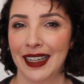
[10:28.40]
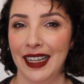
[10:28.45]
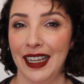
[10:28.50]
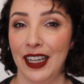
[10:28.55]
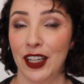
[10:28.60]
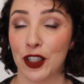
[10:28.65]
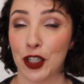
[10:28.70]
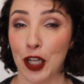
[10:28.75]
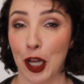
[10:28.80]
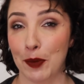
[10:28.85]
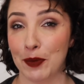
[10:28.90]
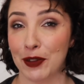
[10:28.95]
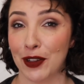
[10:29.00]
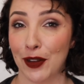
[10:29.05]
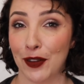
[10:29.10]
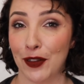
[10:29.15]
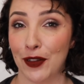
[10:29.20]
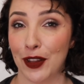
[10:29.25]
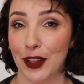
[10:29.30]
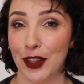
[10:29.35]
in terms
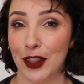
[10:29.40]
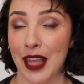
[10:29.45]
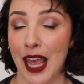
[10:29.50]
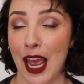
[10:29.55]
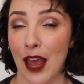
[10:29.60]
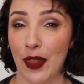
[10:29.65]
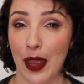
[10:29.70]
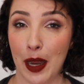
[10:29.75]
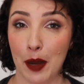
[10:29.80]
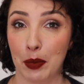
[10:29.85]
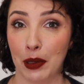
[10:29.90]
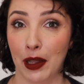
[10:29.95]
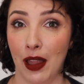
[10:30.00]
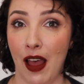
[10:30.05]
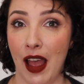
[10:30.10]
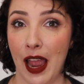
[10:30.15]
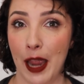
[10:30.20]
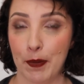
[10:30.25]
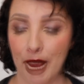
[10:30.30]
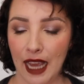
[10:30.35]
of how they
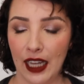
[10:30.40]
apply.